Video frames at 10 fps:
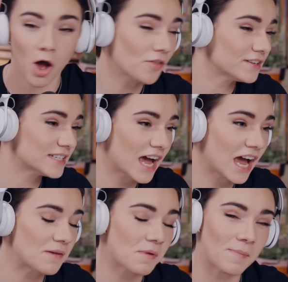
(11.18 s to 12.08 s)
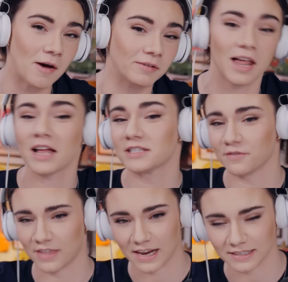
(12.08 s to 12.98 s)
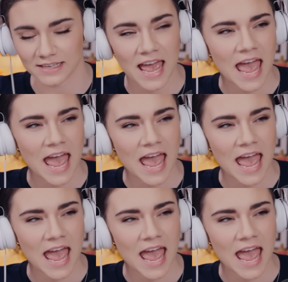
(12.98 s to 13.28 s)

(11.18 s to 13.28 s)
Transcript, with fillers: all the time about lots of things.